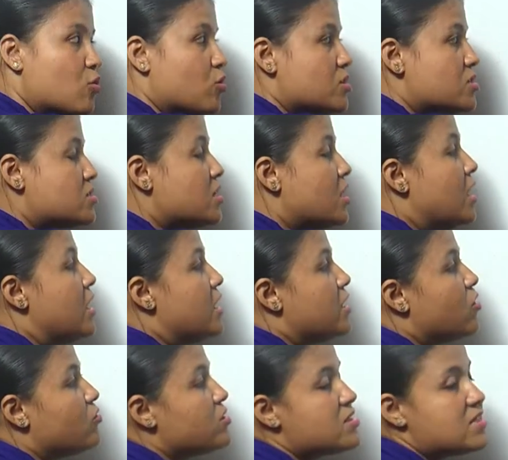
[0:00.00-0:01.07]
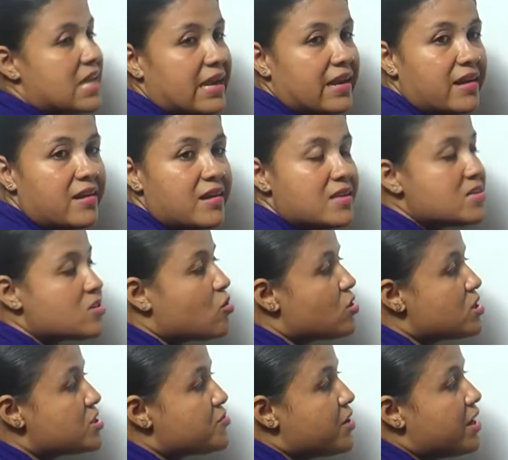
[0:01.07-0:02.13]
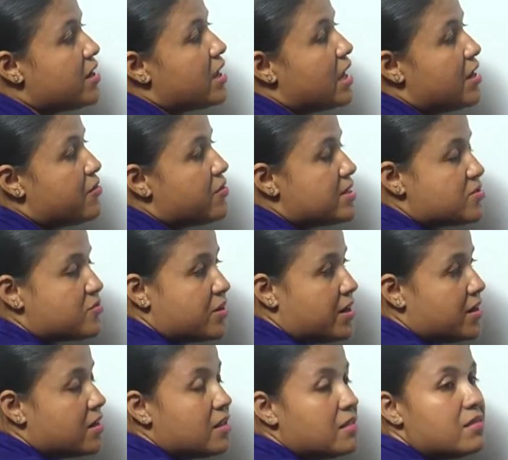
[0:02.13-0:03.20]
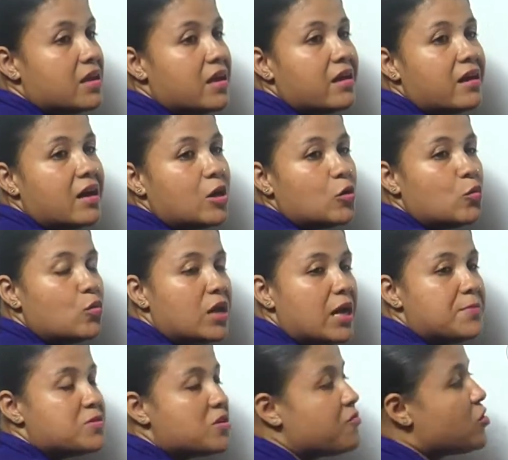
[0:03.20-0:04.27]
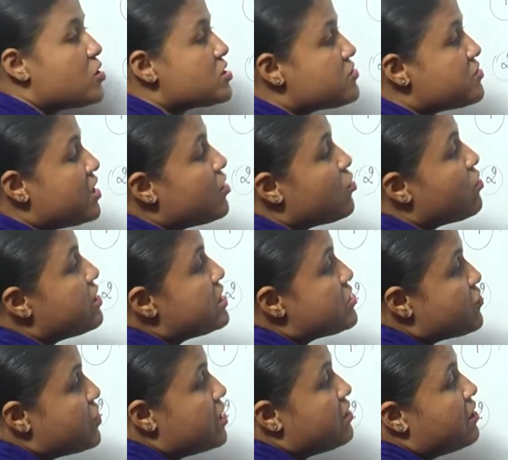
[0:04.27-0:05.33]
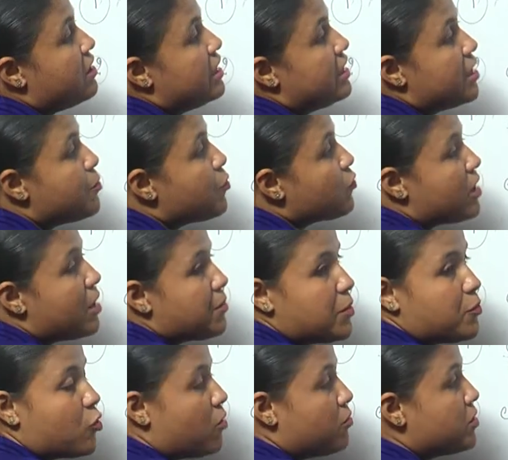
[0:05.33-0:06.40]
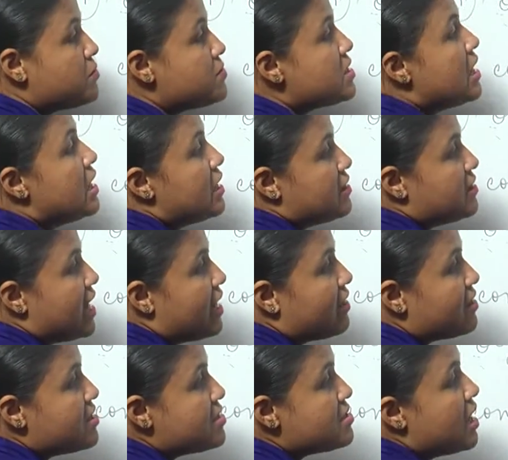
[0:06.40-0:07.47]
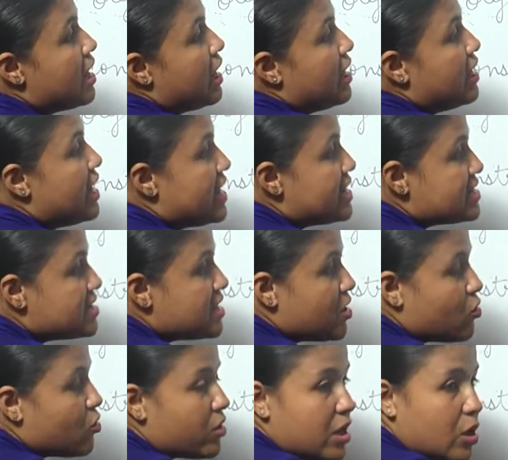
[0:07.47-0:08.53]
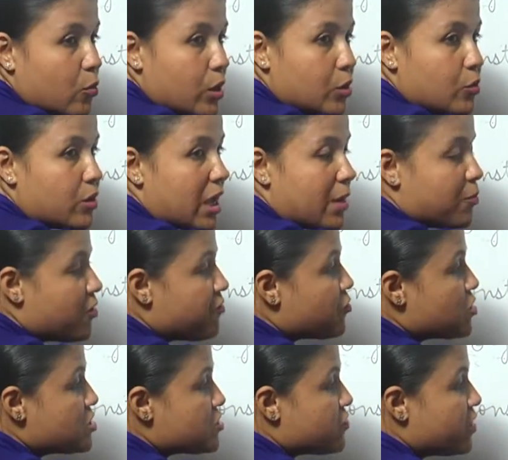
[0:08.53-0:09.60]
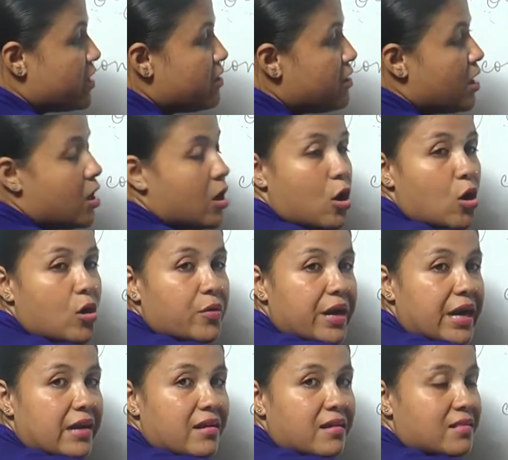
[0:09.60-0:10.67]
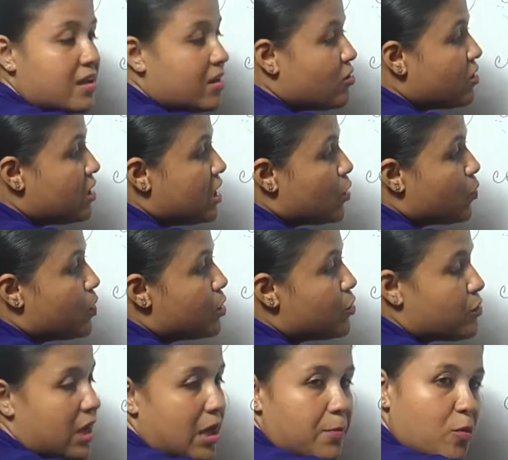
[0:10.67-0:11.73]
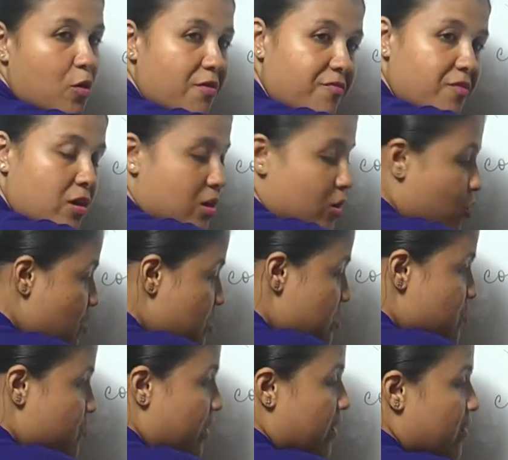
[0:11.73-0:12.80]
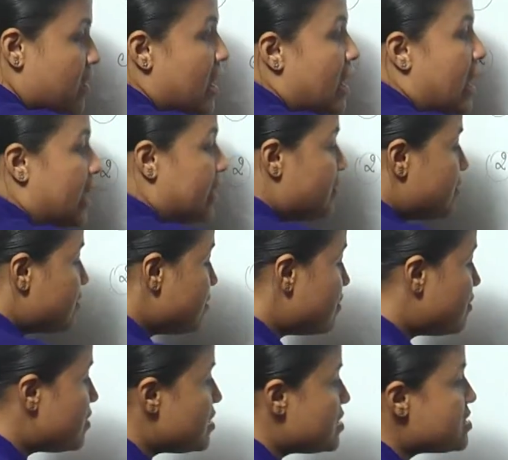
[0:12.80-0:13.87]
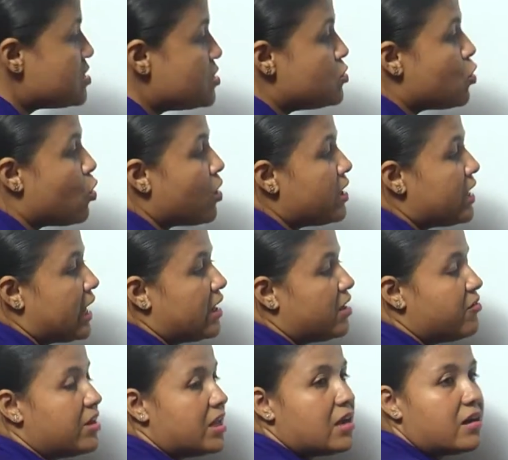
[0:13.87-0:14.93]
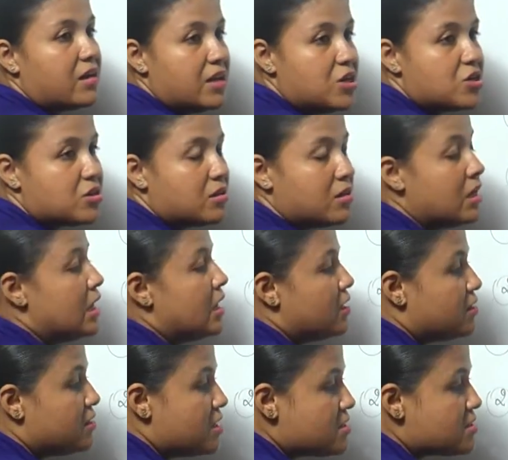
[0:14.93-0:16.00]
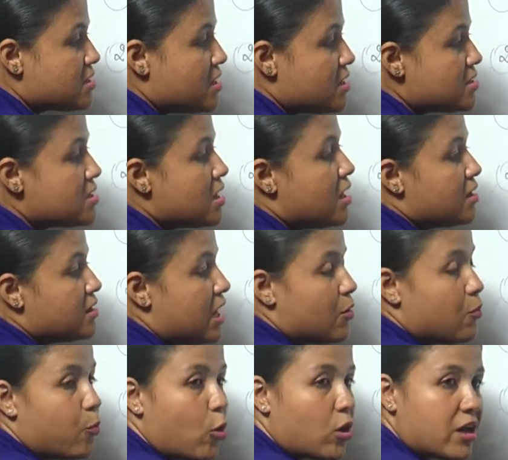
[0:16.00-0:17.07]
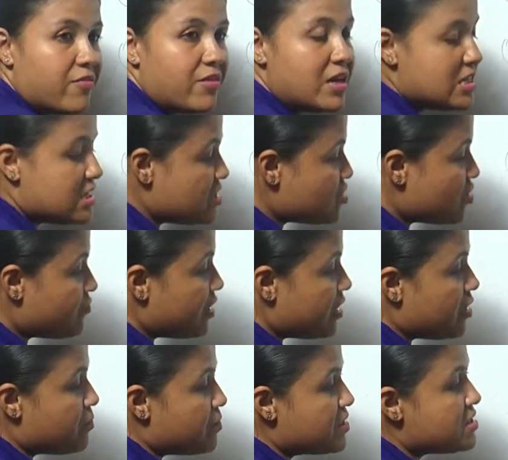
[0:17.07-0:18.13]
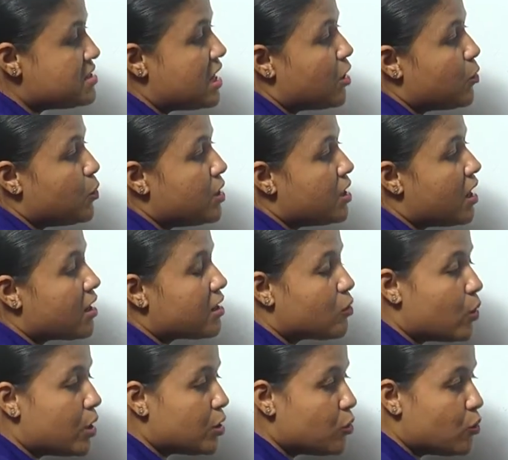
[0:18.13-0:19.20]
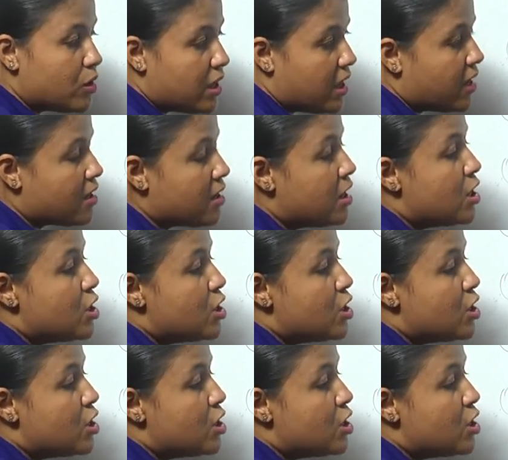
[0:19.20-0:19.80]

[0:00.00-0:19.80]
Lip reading: cost. Now the second is constraint and restraint. There are two types of constraint or restraint in linear programming problems, that is less than or equal to type of constraint, or greater than or equal to type of constraint. And the third is non-negativity condition. This is that whatever decision variables that we are going to take